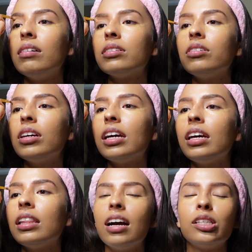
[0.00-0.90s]
I was
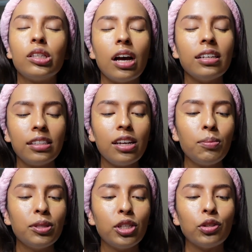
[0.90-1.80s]
okay. I stayed up
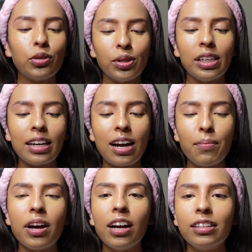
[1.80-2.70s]
until 3. Like
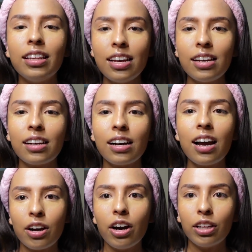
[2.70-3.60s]
I think I
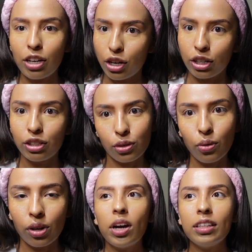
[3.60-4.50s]
got like a good score,
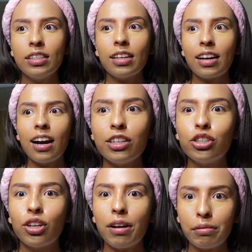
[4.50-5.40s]
at least like I
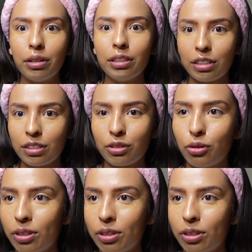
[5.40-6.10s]
should have gotten a good score.